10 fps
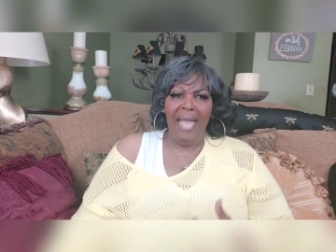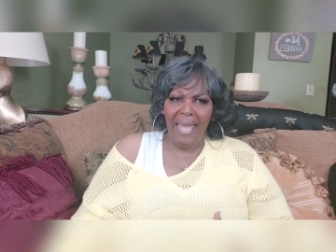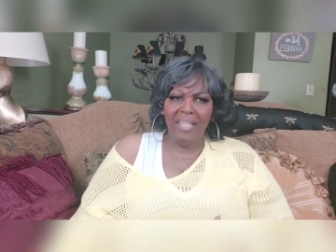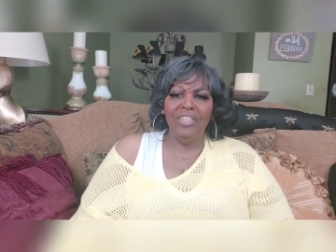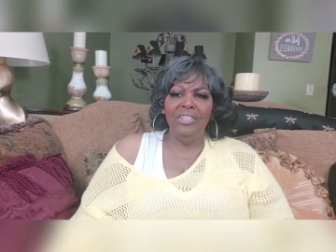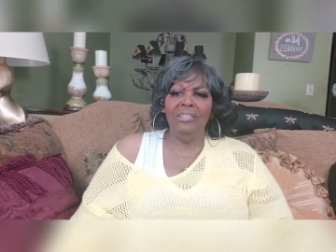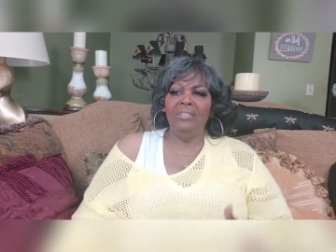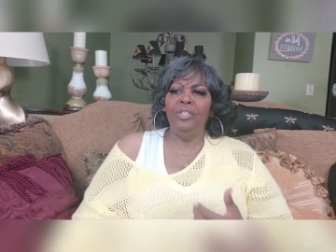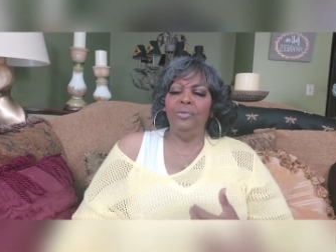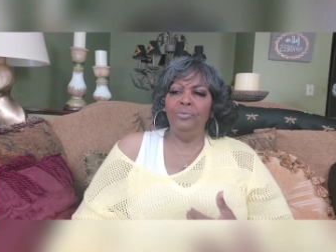anxious
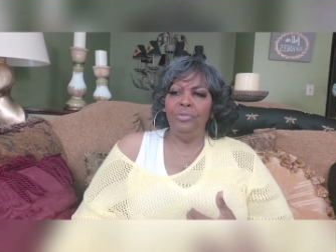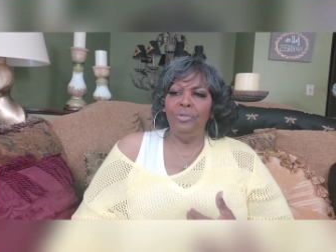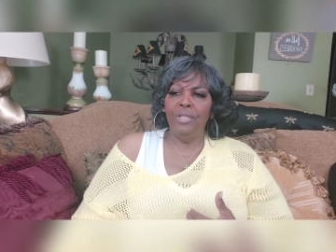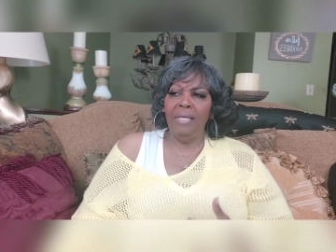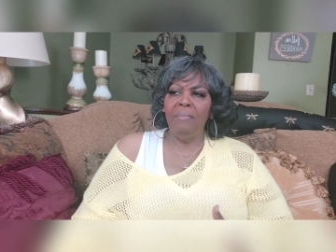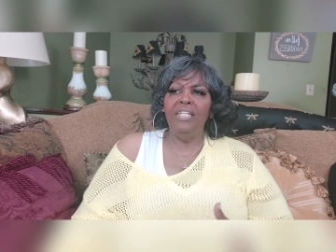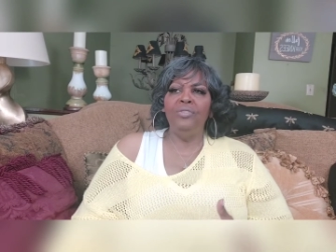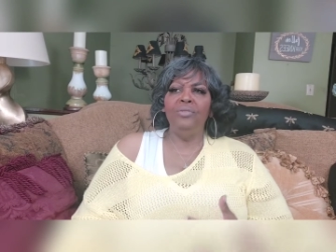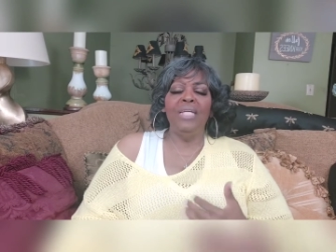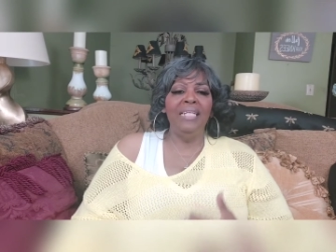to get me
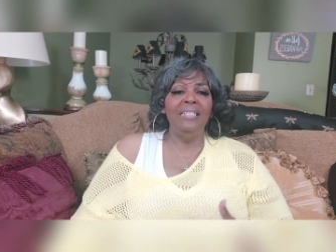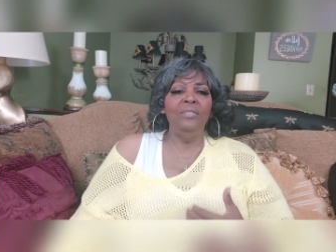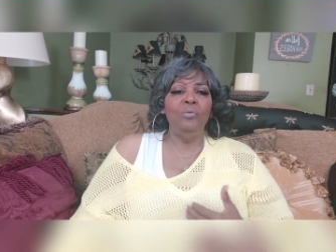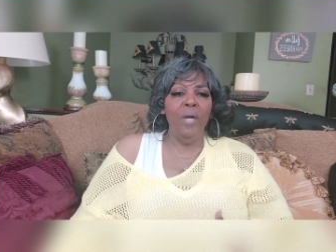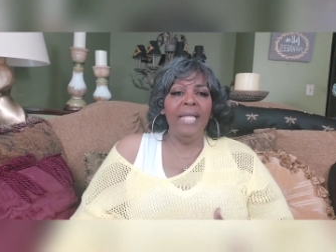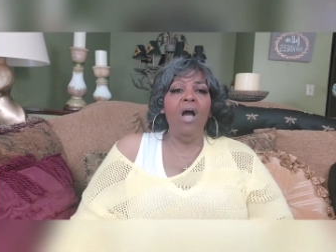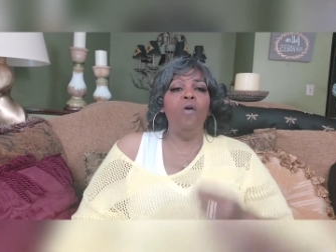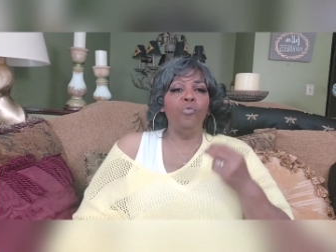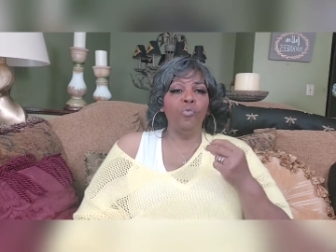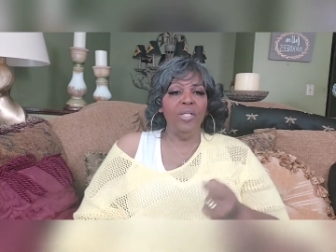to get this weight
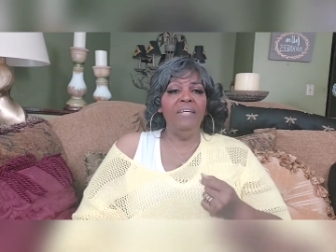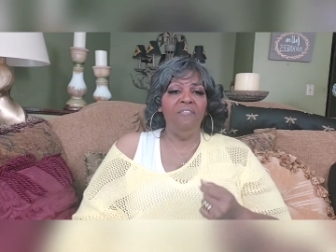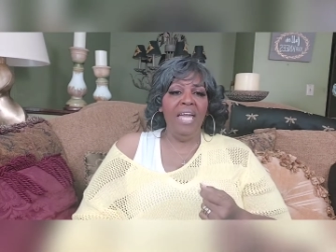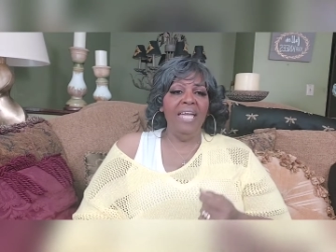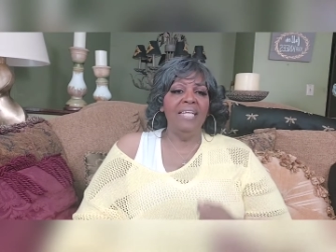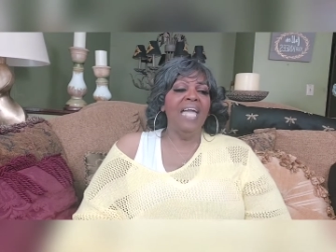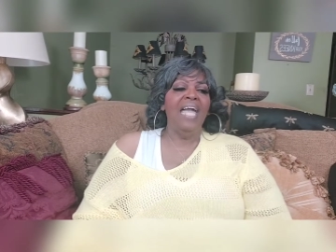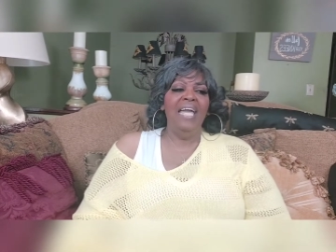off really fast,